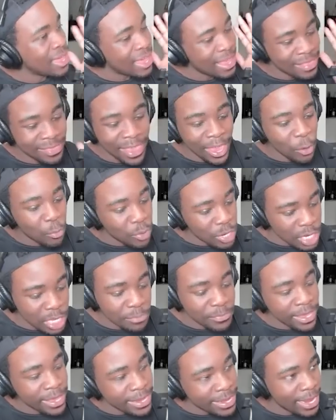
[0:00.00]
and they wish
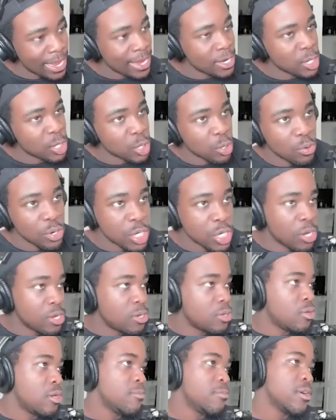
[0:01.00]
to be a dinosaur. What
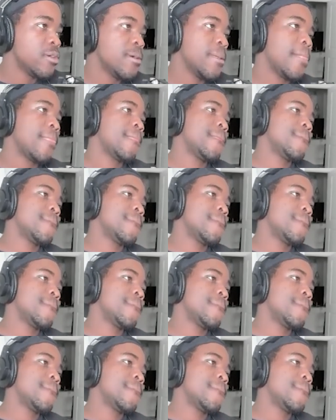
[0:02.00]
y'all doing, bro?